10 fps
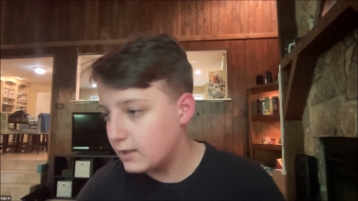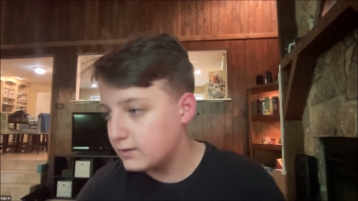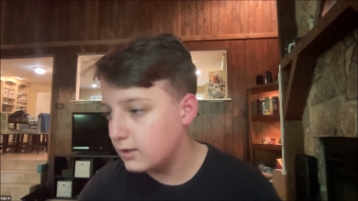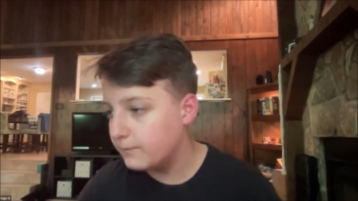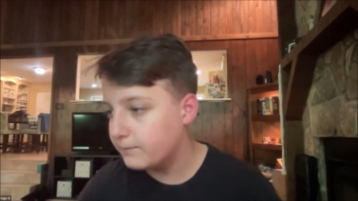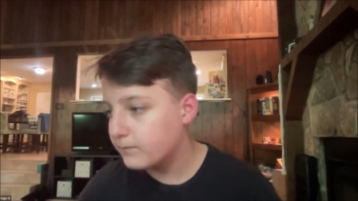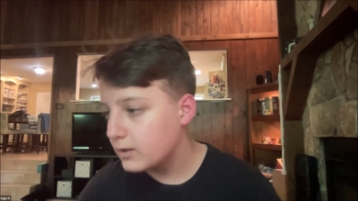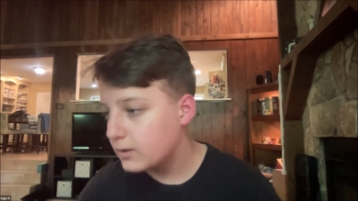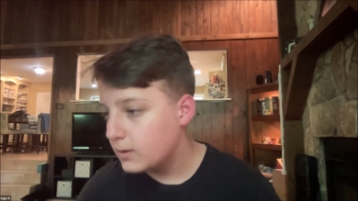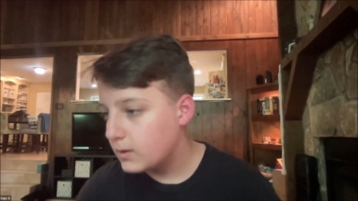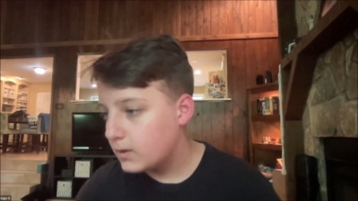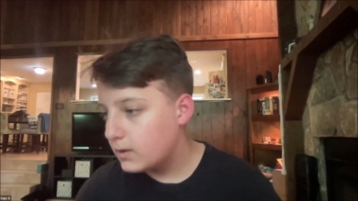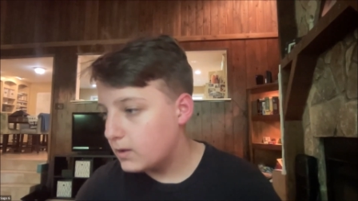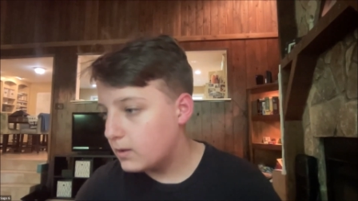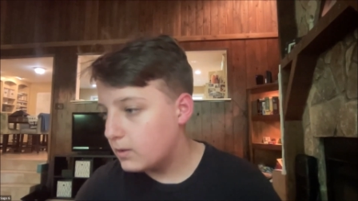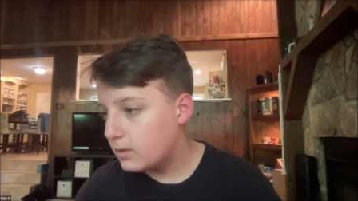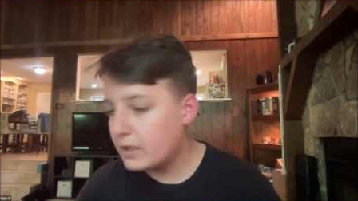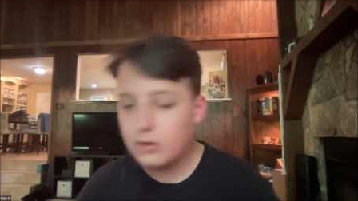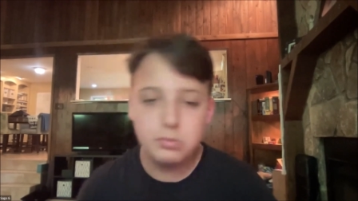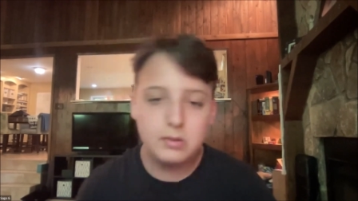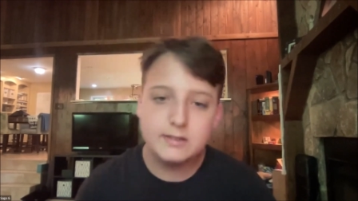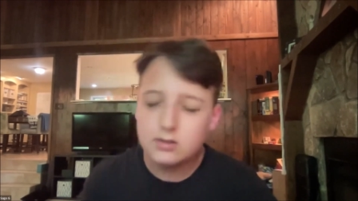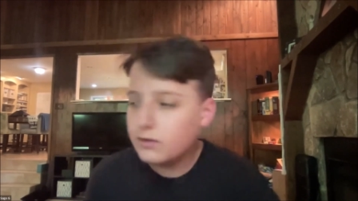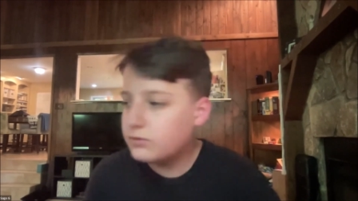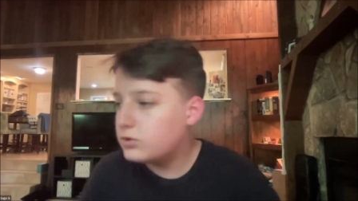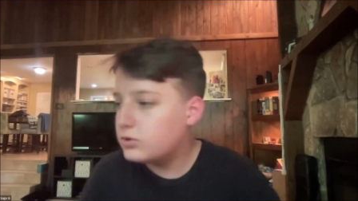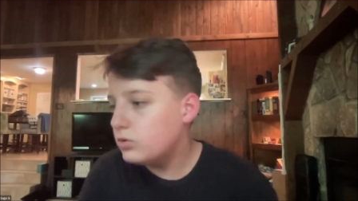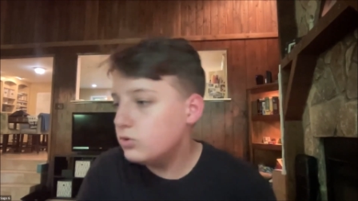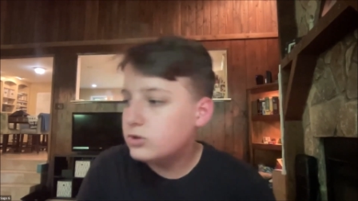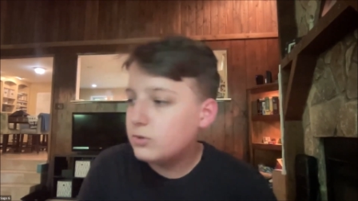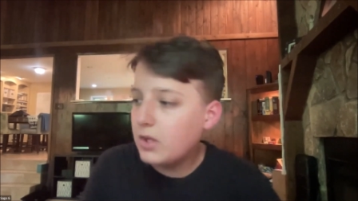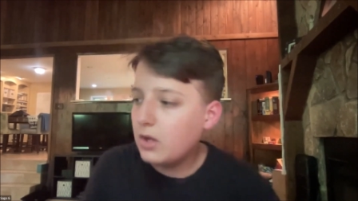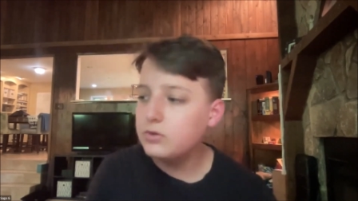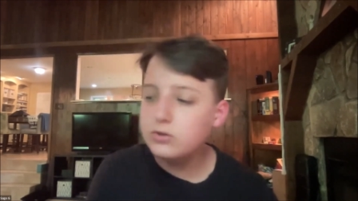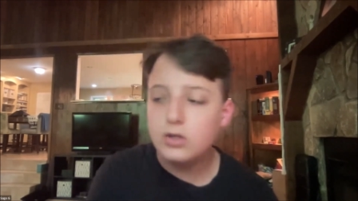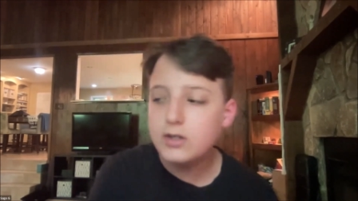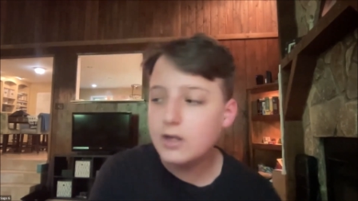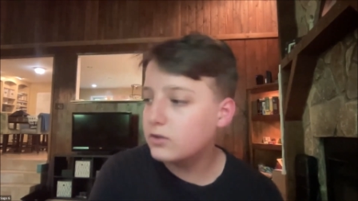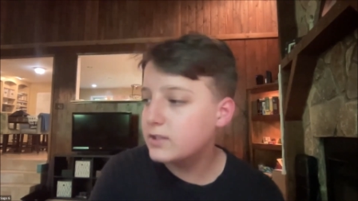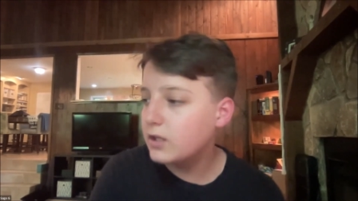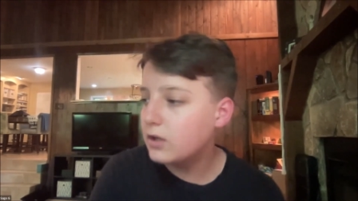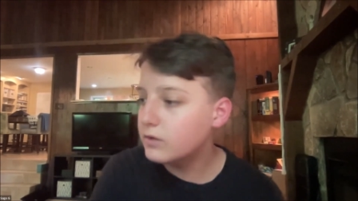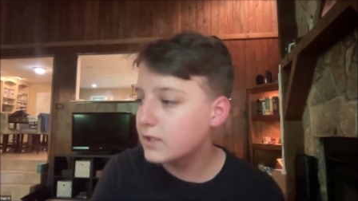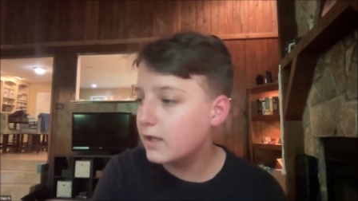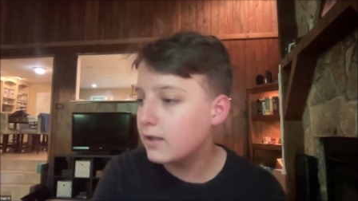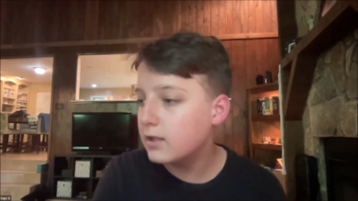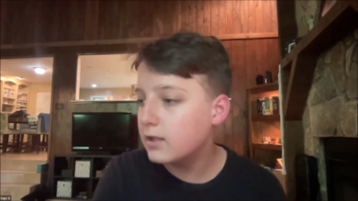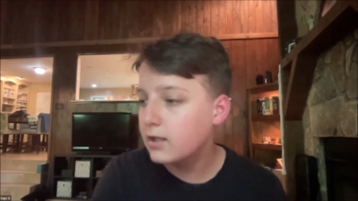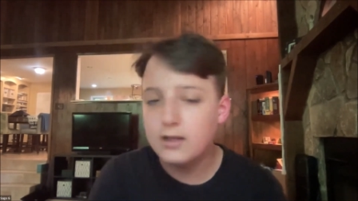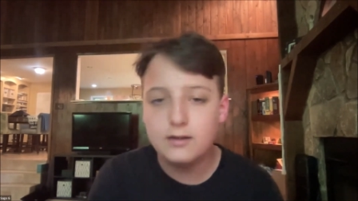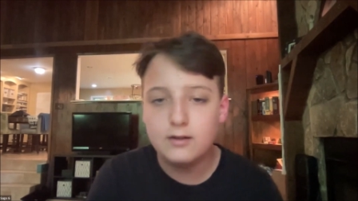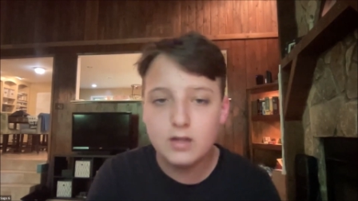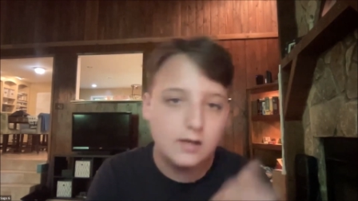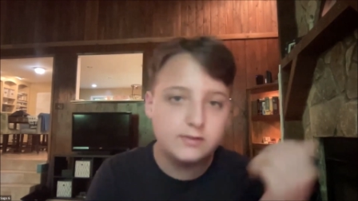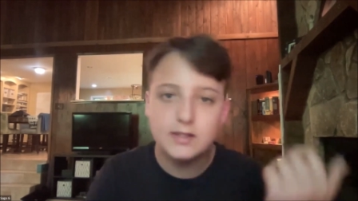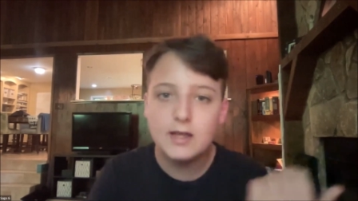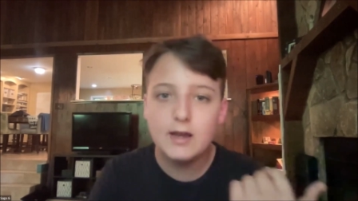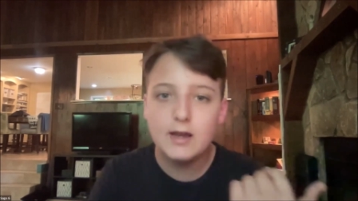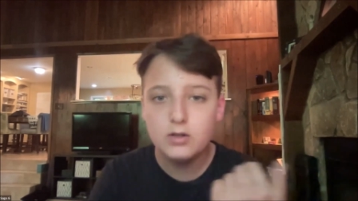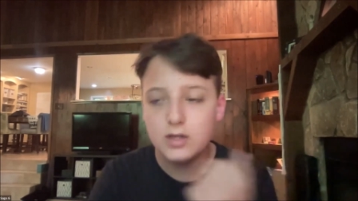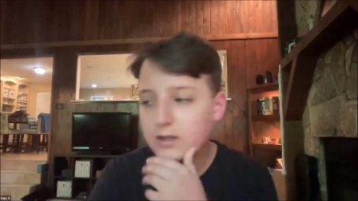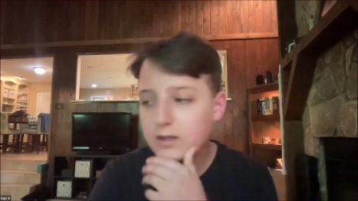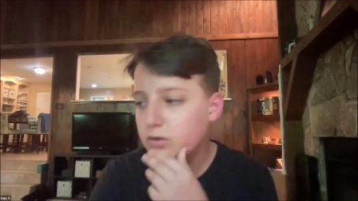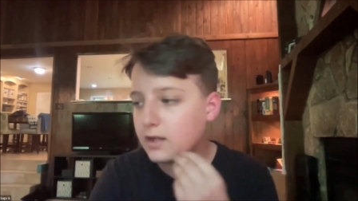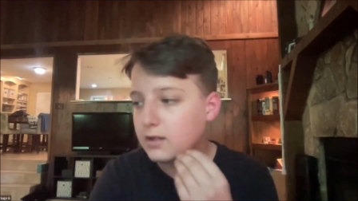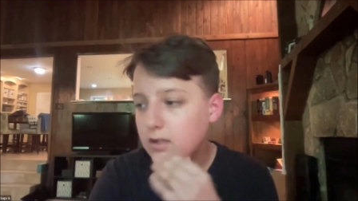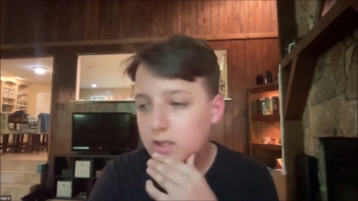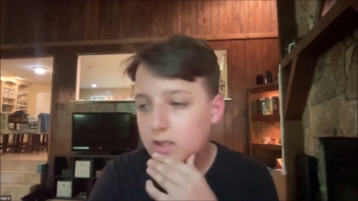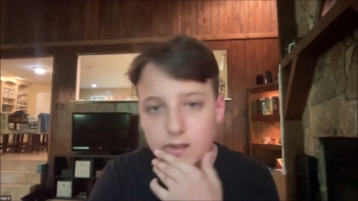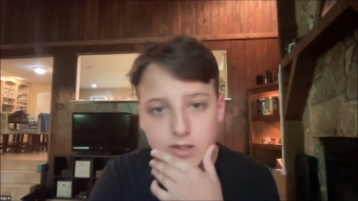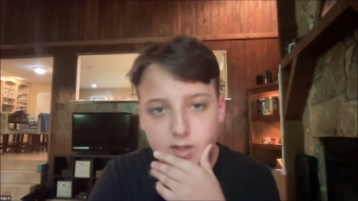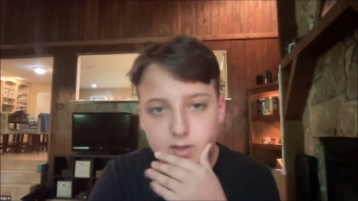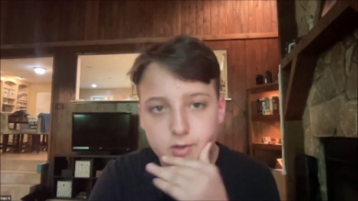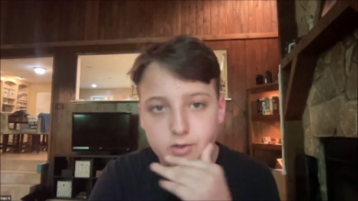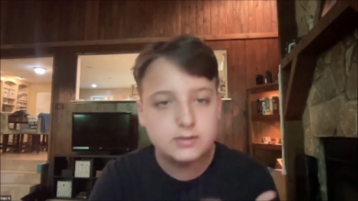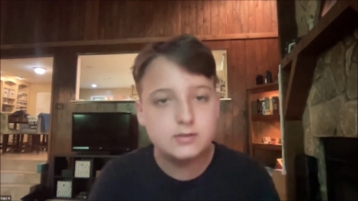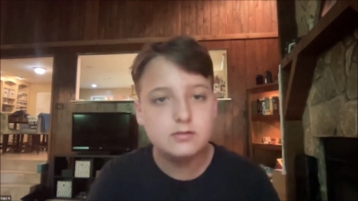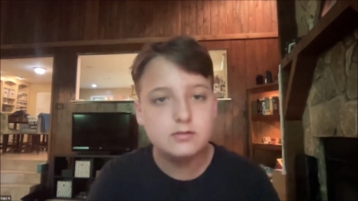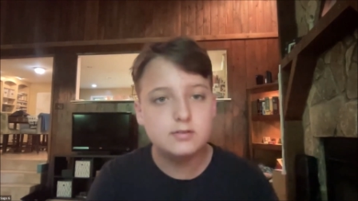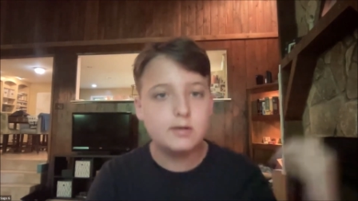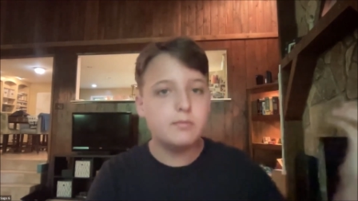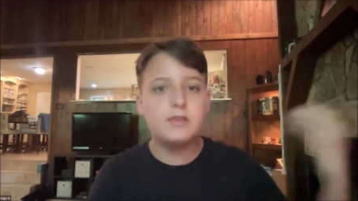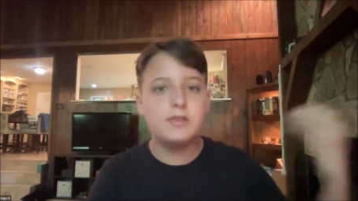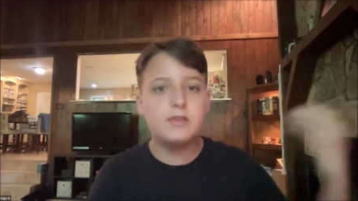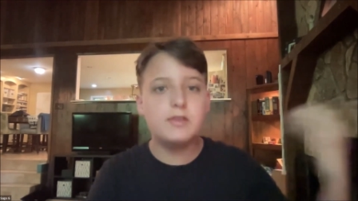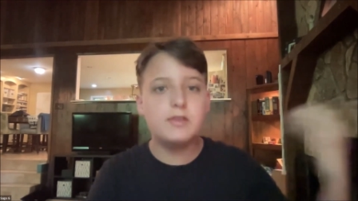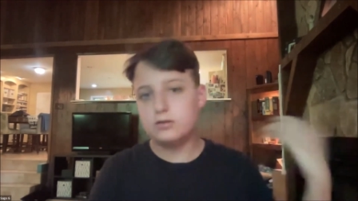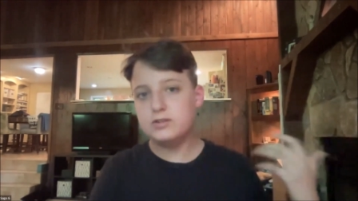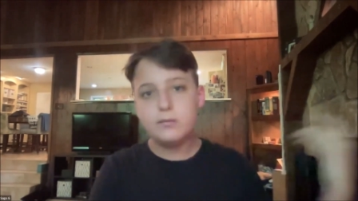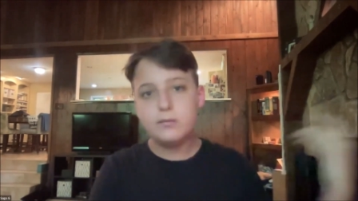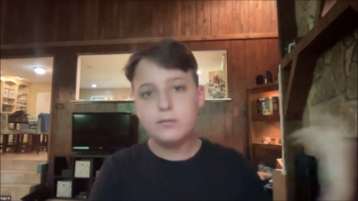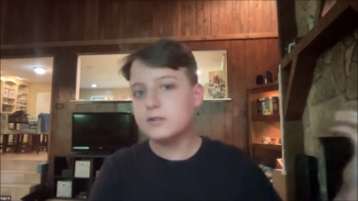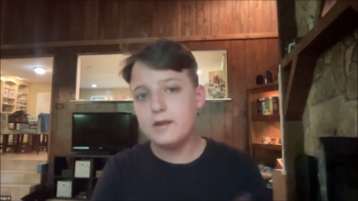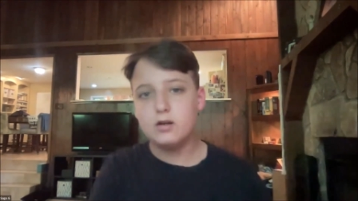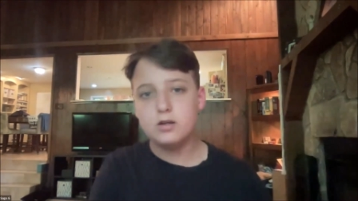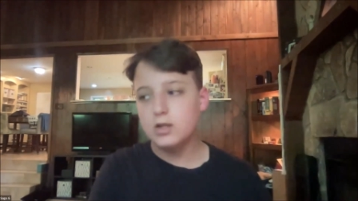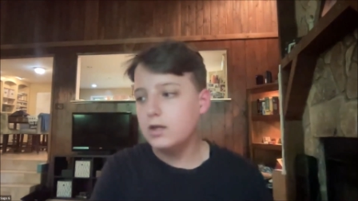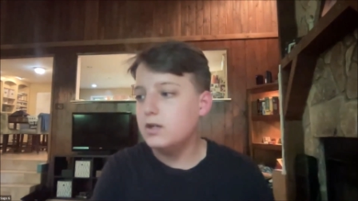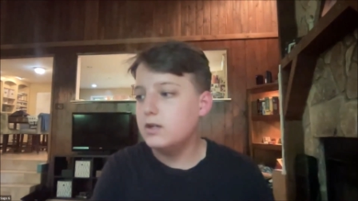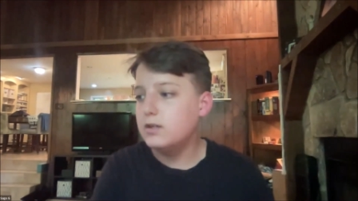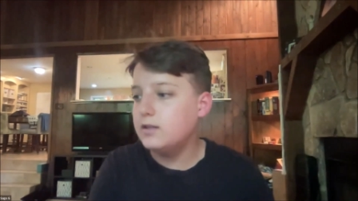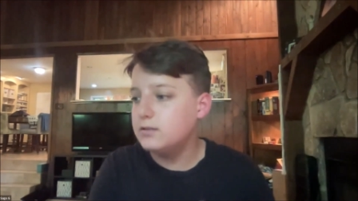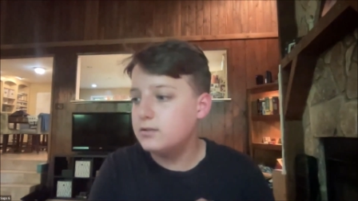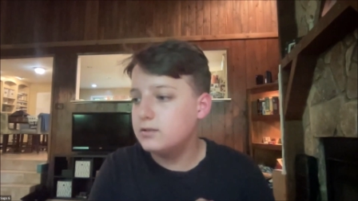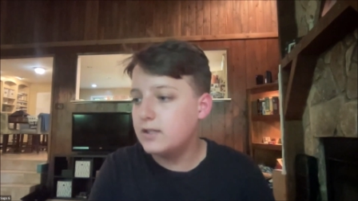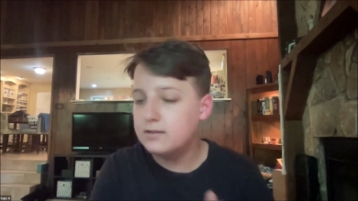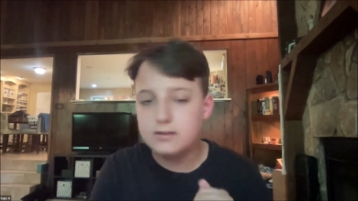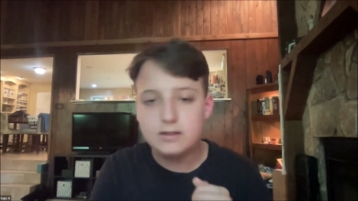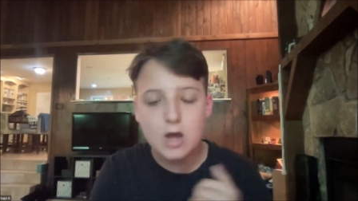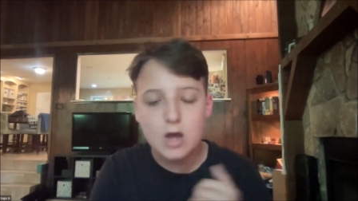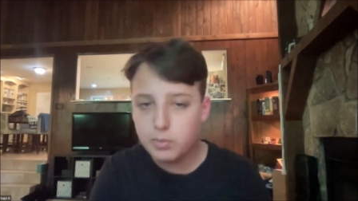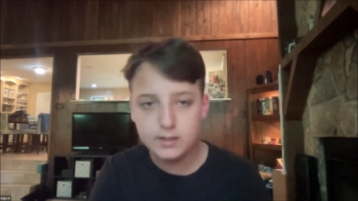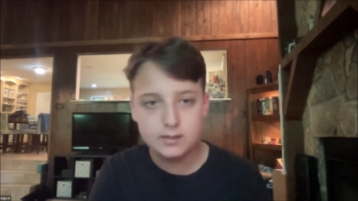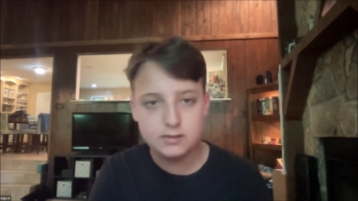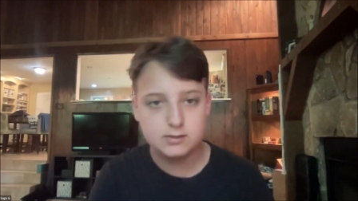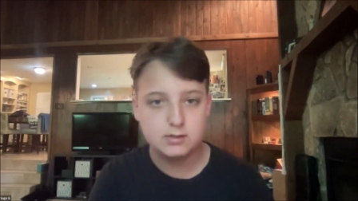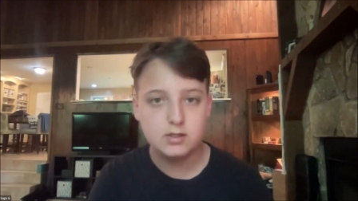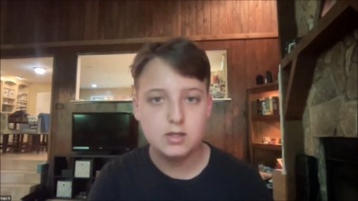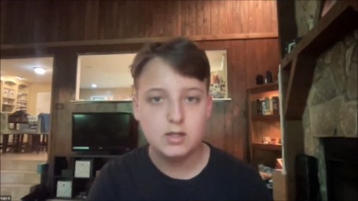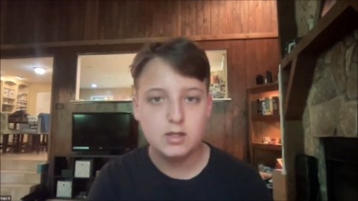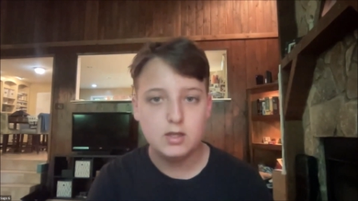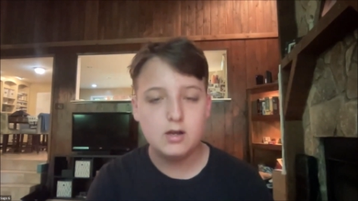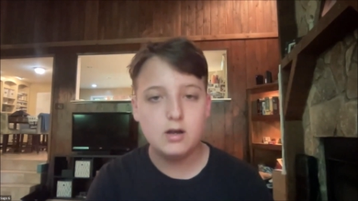as We're now blessed enough to be able to look at ourselves and our lives now and know that there's something or someone up there that is helping us.